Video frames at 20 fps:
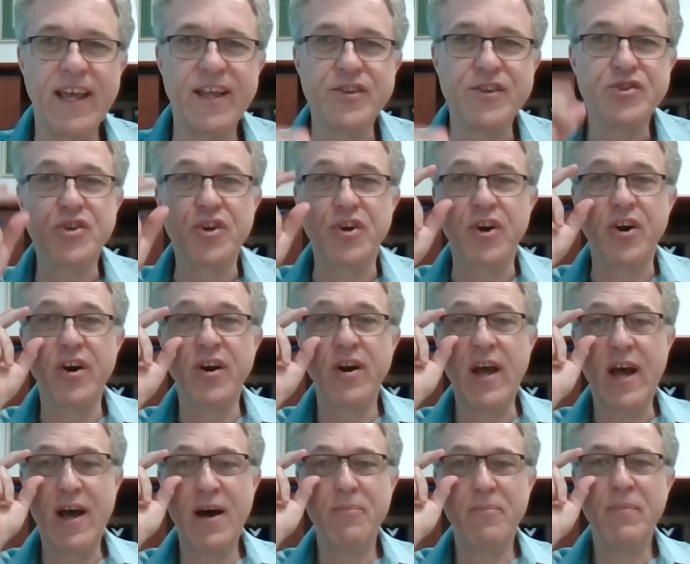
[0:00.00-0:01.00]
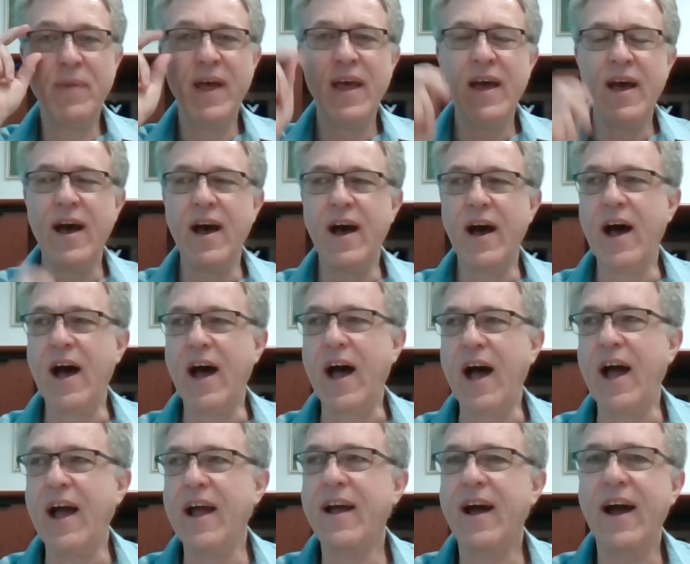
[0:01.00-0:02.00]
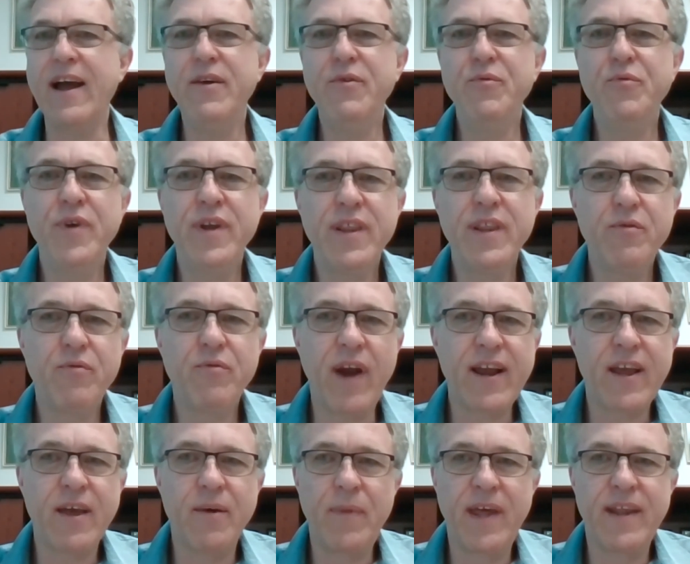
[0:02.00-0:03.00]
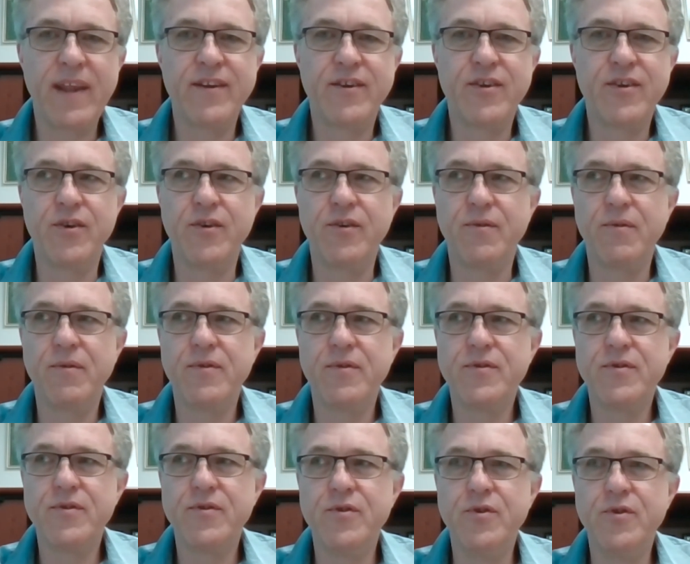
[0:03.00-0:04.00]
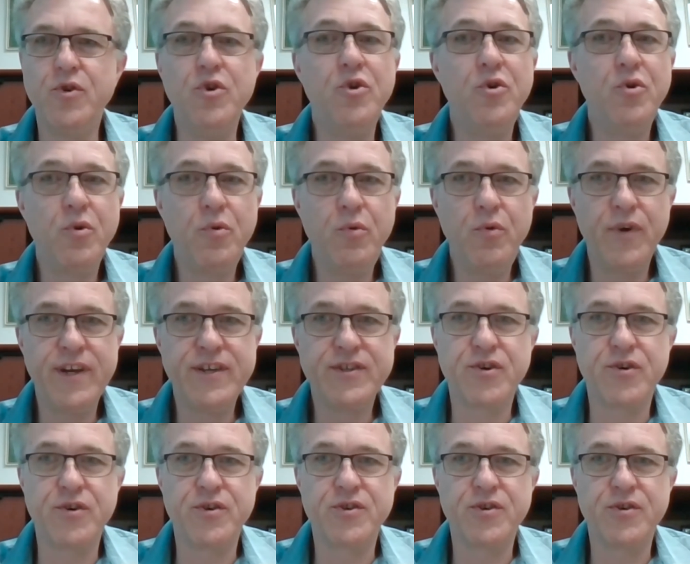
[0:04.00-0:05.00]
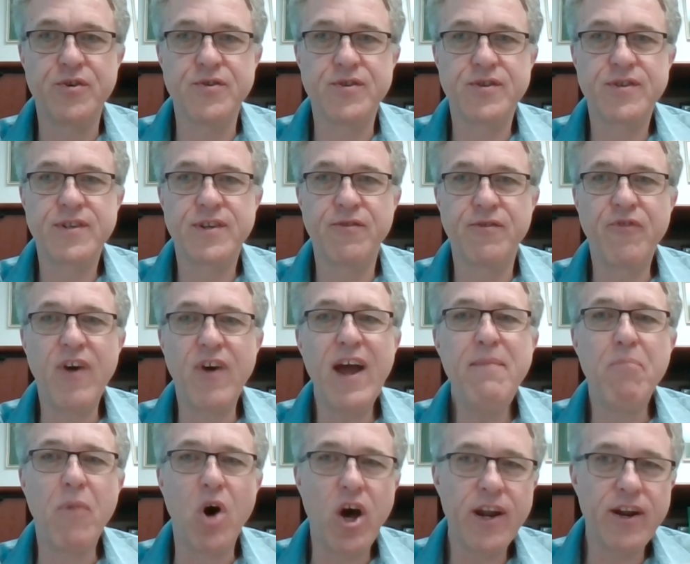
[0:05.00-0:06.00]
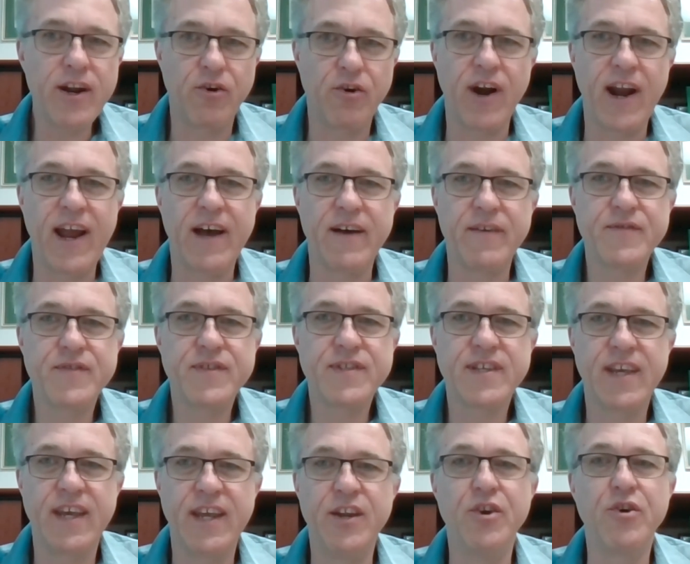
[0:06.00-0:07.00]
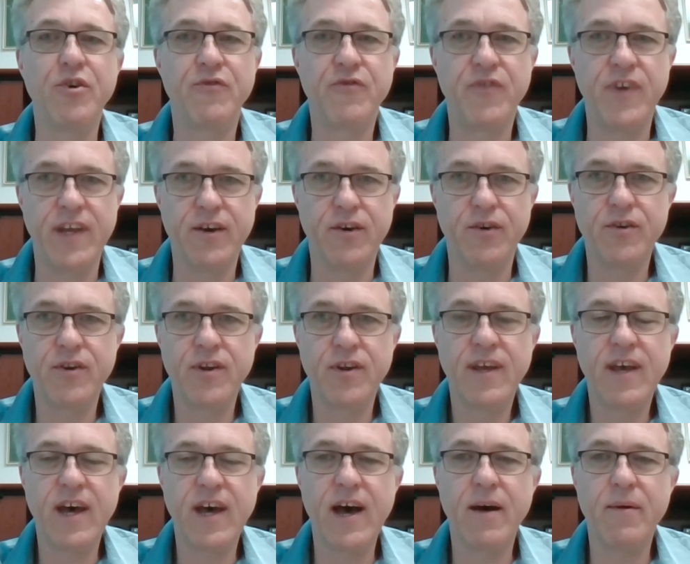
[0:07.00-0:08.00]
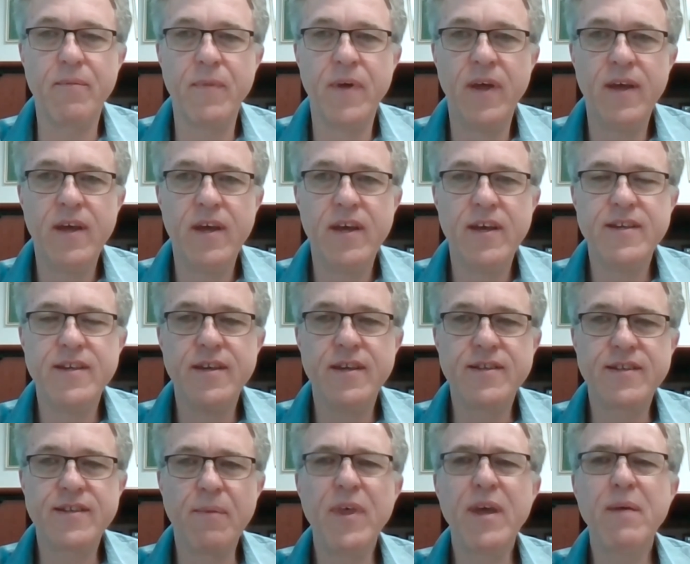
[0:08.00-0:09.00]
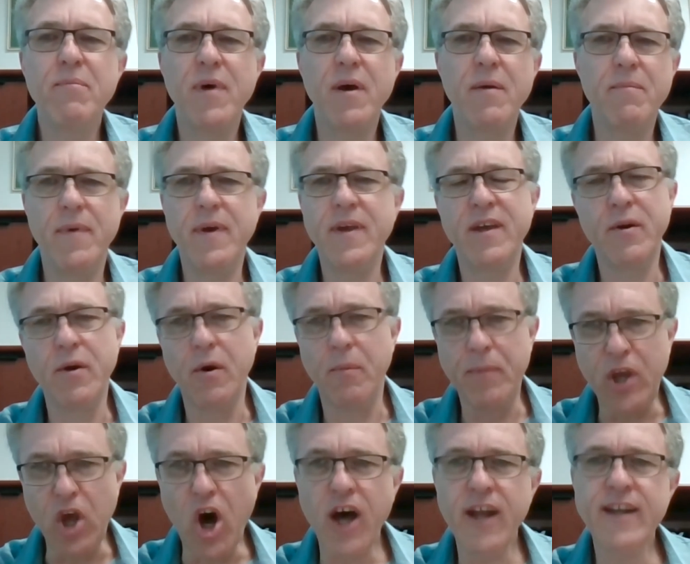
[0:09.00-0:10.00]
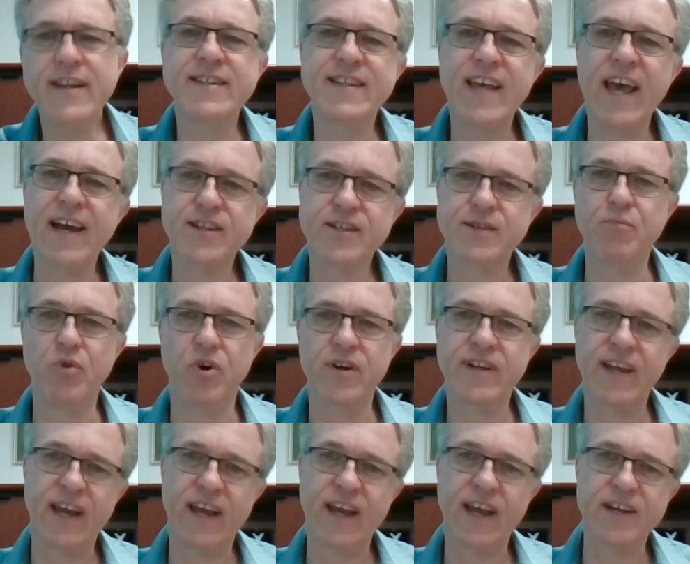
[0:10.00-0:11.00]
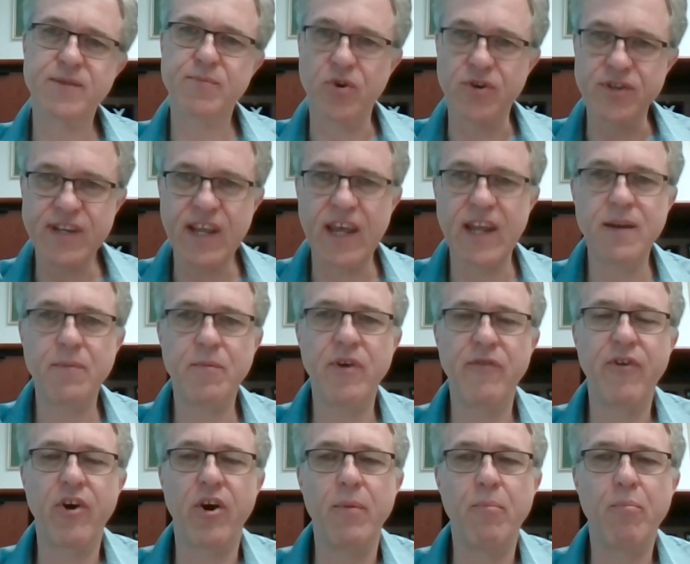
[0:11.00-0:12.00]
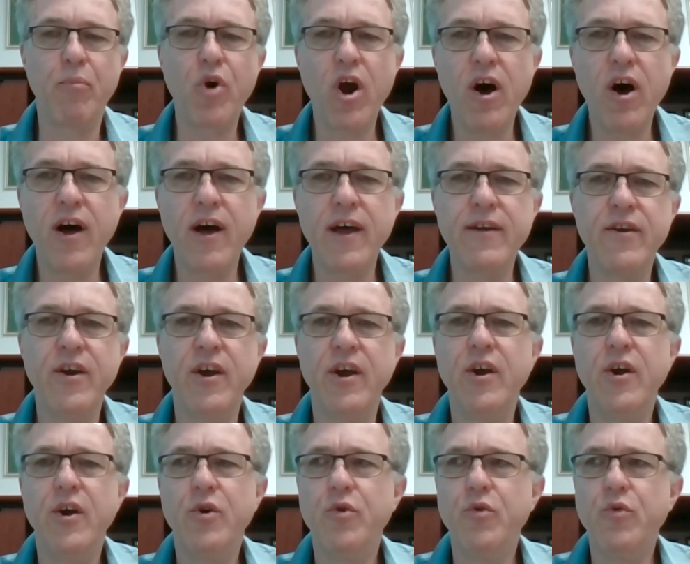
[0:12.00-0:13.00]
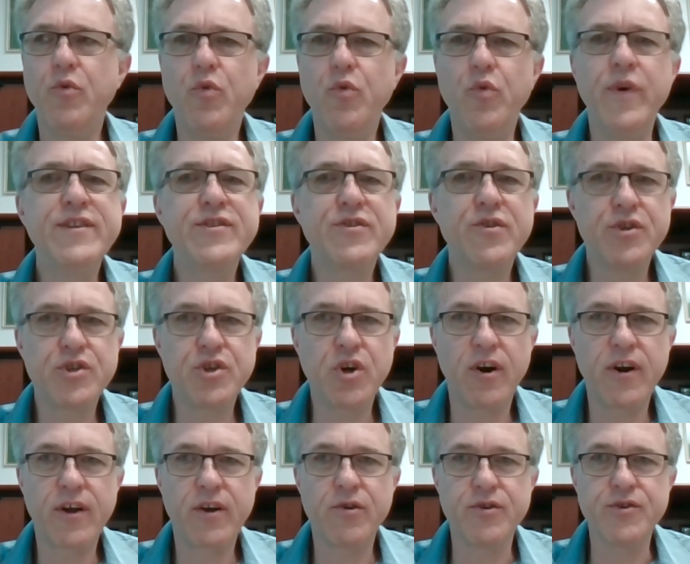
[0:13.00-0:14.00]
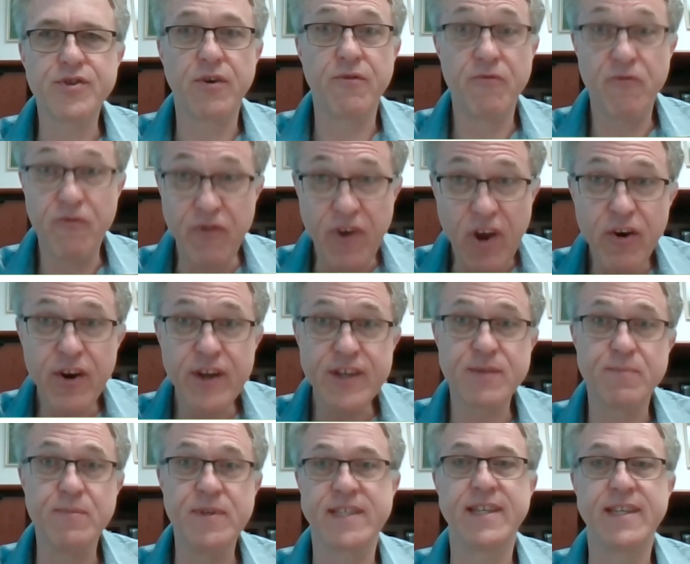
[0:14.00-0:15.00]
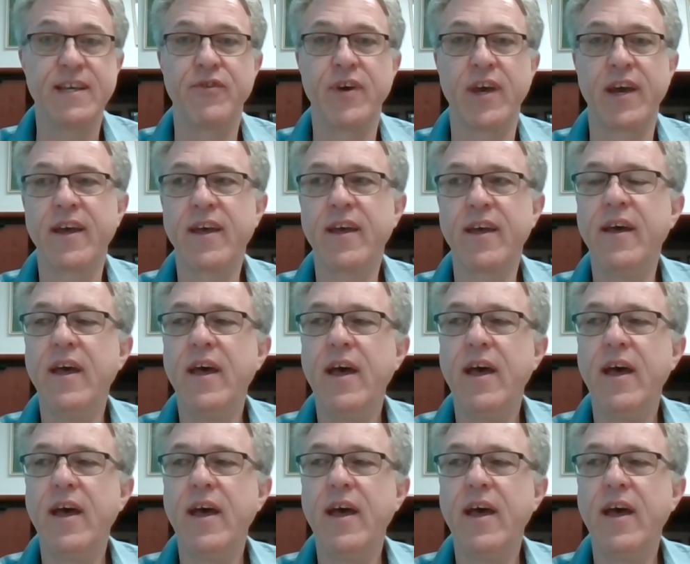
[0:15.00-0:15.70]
answer. I really recommend to new researchers to find monographs in your field. Something beyond a textbook. Textbooks tend to be very broad. Research articles are very specific.